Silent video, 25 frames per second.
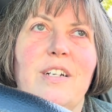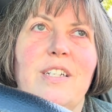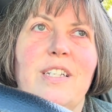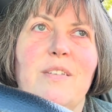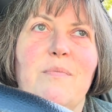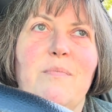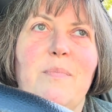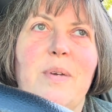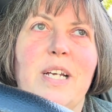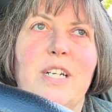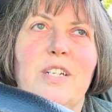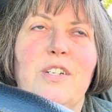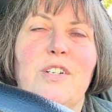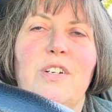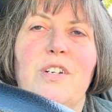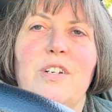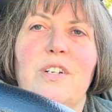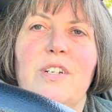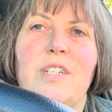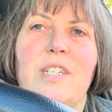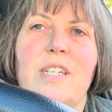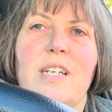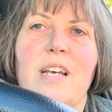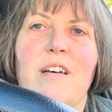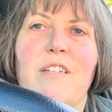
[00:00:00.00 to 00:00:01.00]
some
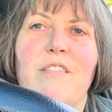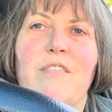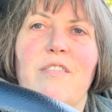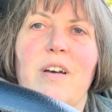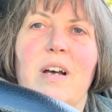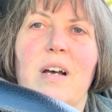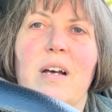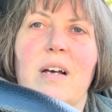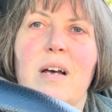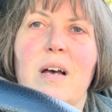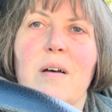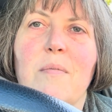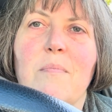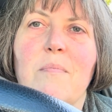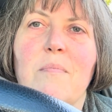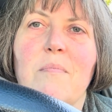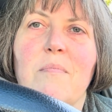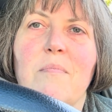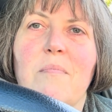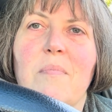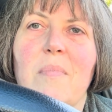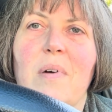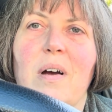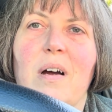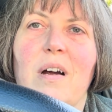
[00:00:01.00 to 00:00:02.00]
pictures of
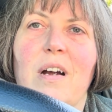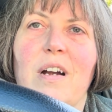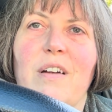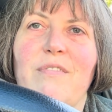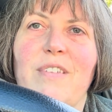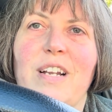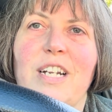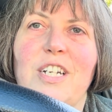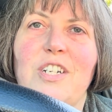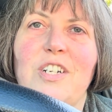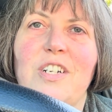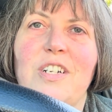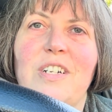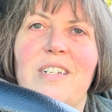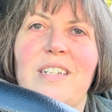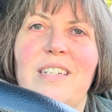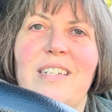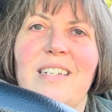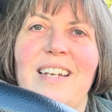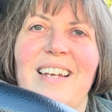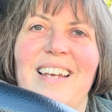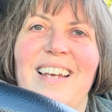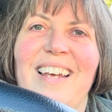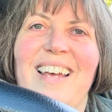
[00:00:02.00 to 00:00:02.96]
our adventures.